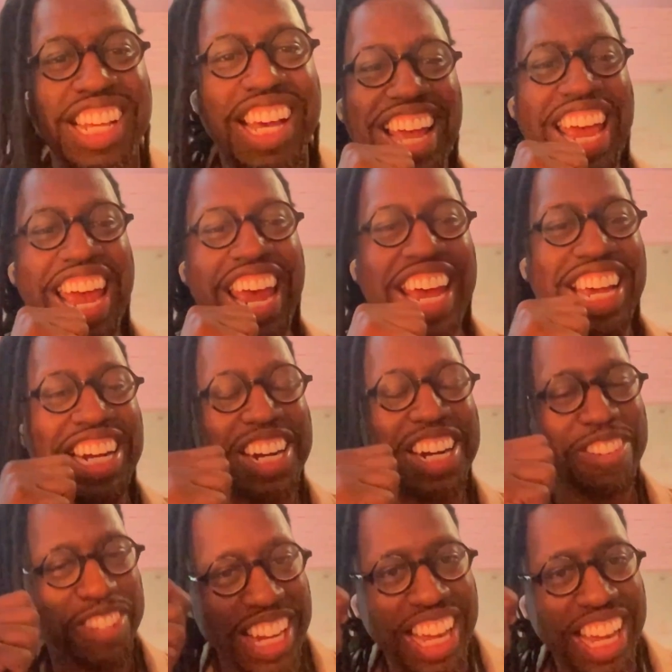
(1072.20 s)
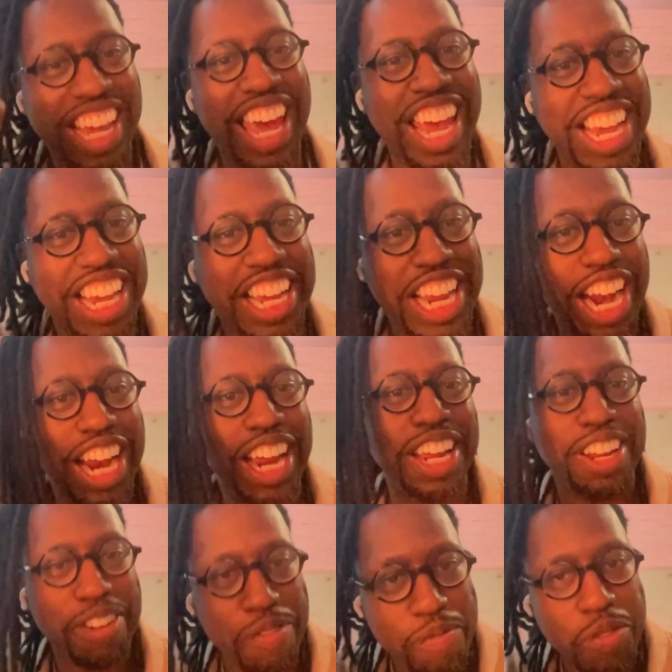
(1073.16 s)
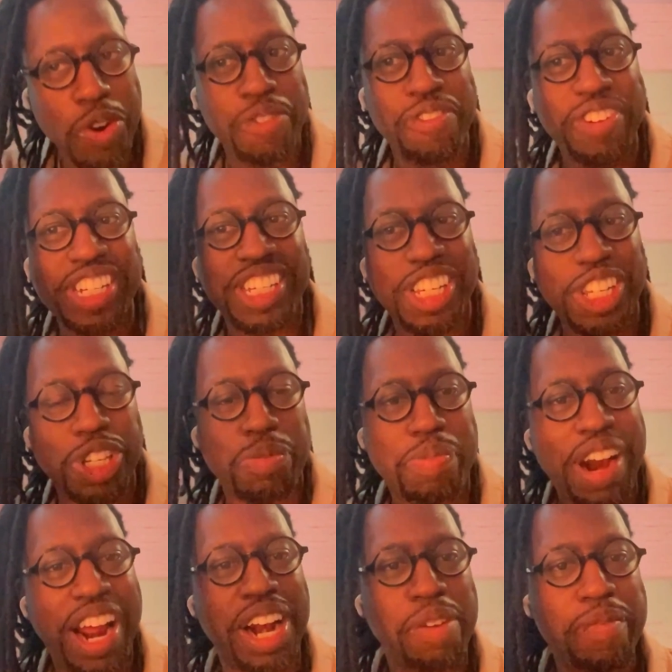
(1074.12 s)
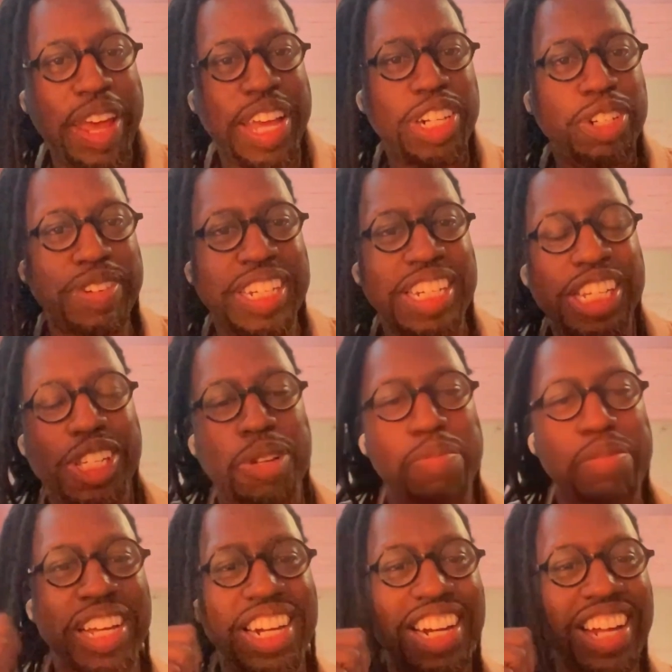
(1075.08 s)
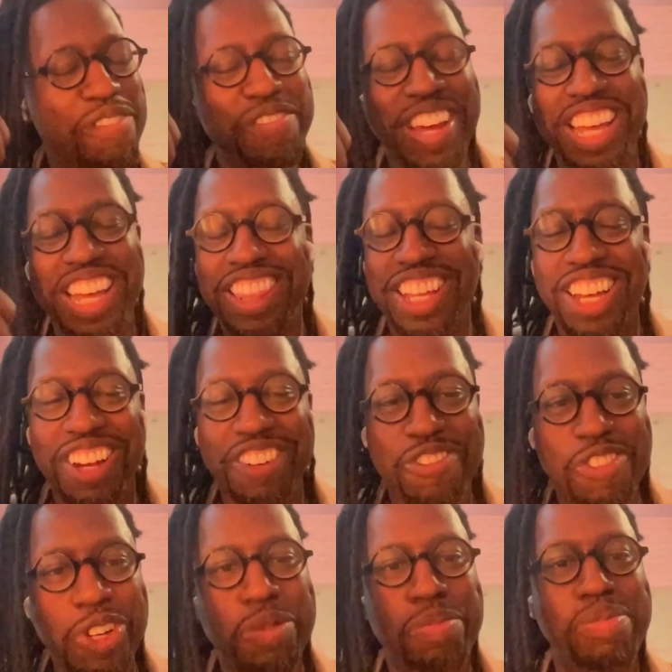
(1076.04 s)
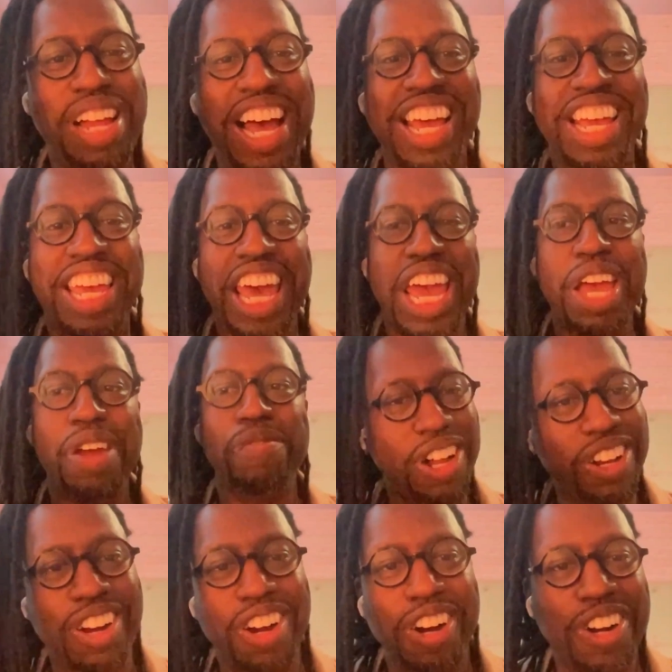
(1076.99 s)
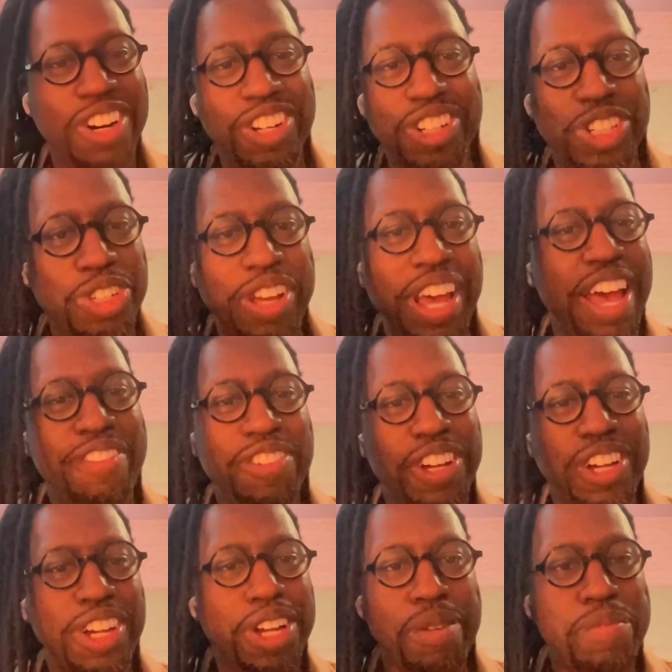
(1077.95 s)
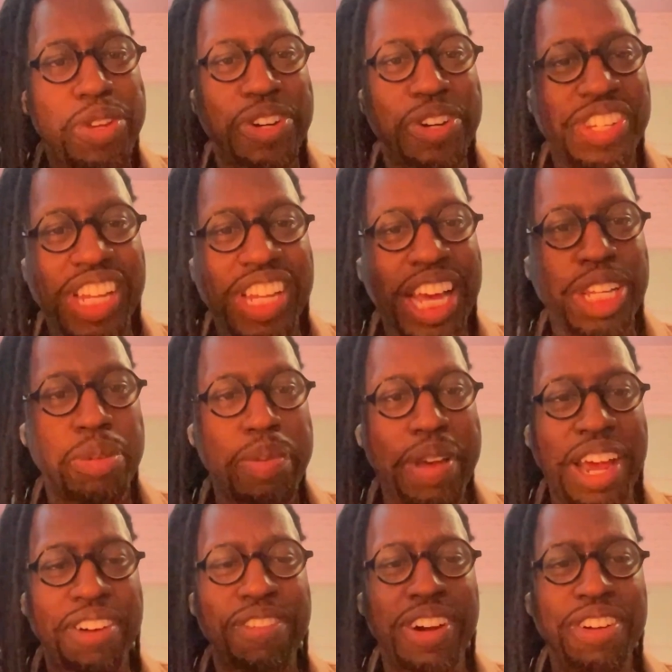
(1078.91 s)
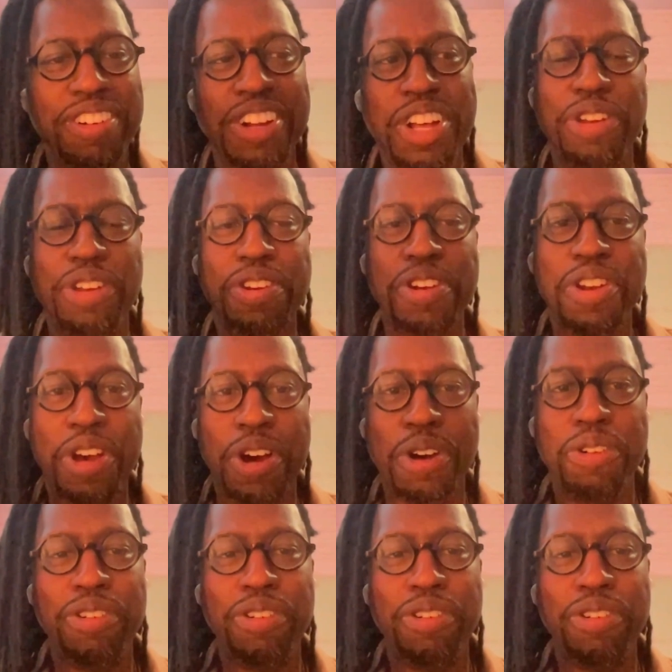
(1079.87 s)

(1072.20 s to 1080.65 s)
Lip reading: And I was like, hey, can I move into this product management discipline? And the reply came, do you have a computer science background? No.